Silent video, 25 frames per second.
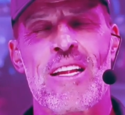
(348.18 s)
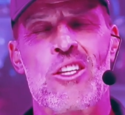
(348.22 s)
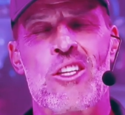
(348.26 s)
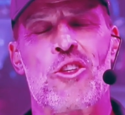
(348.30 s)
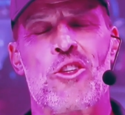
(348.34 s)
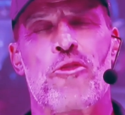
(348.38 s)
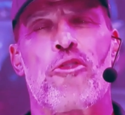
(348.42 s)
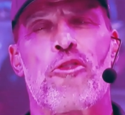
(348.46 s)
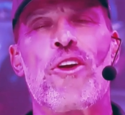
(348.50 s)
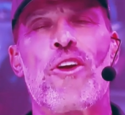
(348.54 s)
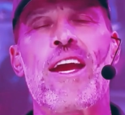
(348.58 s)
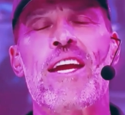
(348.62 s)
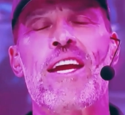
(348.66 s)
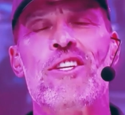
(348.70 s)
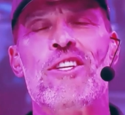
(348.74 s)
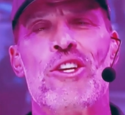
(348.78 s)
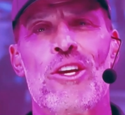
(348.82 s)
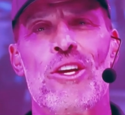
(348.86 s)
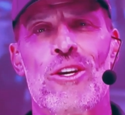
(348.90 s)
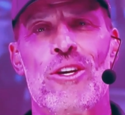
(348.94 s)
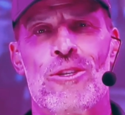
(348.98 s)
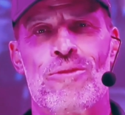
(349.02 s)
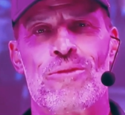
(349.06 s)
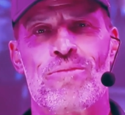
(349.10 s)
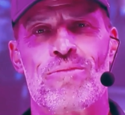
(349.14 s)
It's freed
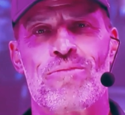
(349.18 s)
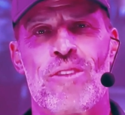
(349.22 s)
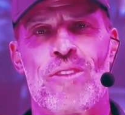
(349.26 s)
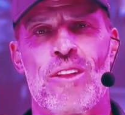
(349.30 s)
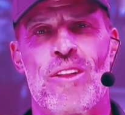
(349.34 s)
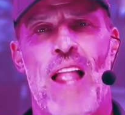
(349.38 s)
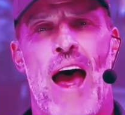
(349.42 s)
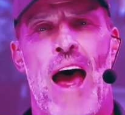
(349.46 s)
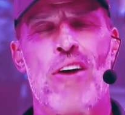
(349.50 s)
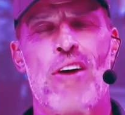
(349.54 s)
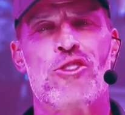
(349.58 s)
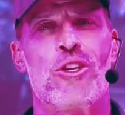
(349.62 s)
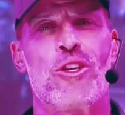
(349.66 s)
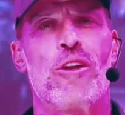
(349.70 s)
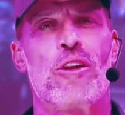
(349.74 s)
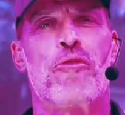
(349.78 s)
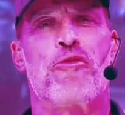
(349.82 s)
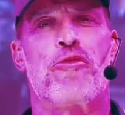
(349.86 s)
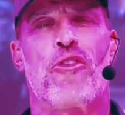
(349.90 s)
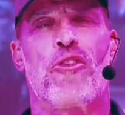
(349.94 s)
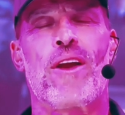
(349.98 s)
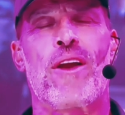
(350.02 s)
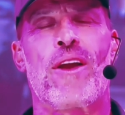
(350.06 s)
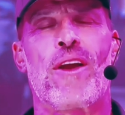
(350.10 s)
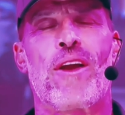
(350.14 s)
you, allowed you to
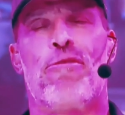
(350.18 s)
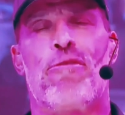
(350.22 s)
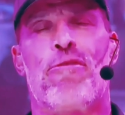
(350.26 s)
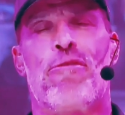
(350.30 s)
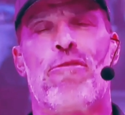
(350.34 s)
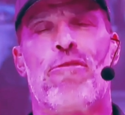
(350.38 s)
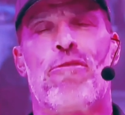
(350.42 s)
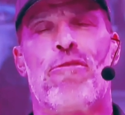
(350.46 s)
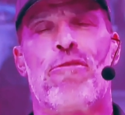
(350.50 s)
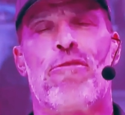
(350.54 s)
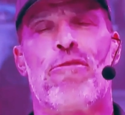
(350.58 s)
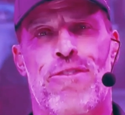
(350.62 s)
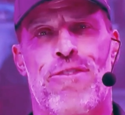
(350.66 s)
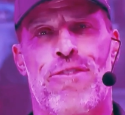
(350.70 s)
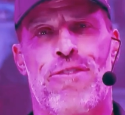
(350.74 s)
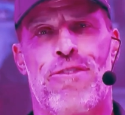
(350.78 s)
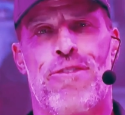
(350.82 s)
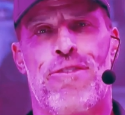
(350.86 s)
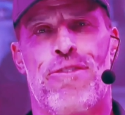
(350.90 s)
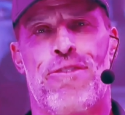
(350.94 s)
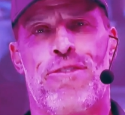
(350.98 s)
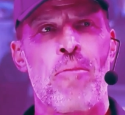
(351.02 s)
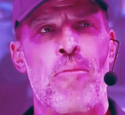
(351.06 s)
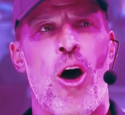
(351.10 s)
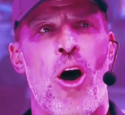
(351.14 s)
free yourself.
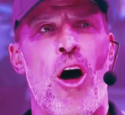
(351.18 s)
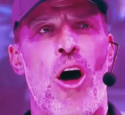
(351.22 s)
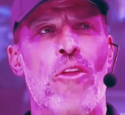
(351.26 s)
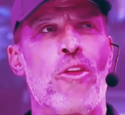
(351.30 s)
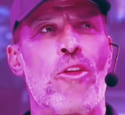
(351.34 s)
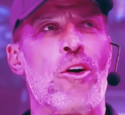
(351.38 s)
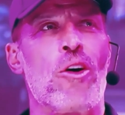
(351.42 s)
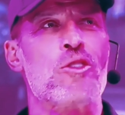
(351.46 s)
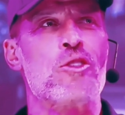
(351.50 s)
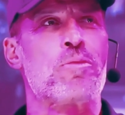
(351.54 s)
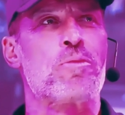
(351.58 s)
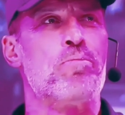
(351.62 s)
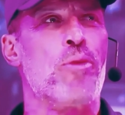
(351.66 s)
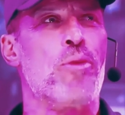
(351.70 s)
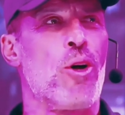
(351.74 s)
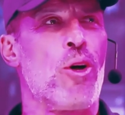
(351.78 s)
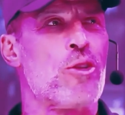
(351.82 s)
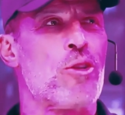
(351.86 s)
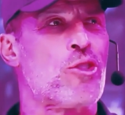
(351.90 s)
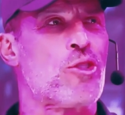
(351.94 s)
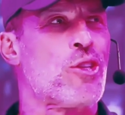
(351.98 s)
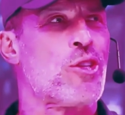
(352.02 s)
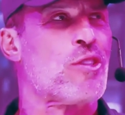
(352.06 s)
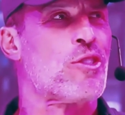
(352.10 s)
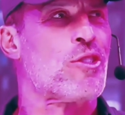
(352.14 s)
All those
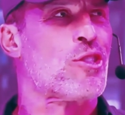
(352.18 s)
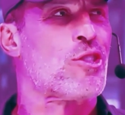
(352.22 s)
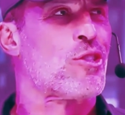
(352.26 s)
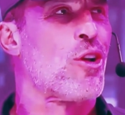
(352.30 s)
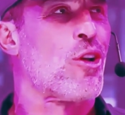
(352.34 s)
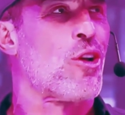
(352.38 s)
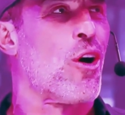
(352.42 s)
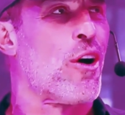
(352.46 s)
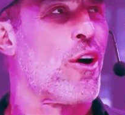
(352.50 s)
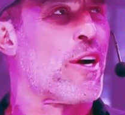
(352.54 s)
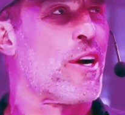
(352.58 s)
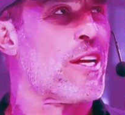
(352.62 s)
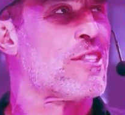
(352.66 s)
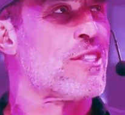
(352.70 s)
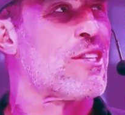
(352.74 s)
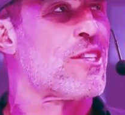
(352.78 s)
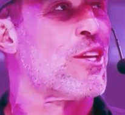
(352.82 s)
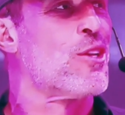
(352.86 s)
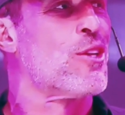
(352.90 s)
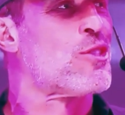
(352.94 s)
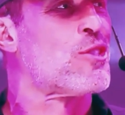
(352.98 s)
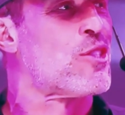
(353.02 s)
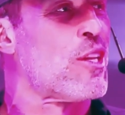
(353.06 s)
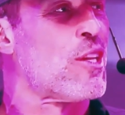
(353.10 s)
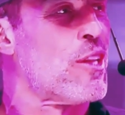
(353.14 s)
bullshit stories
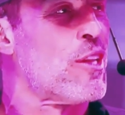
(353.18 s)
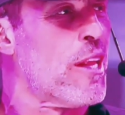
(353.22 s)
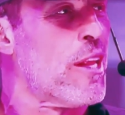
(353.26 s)
that used to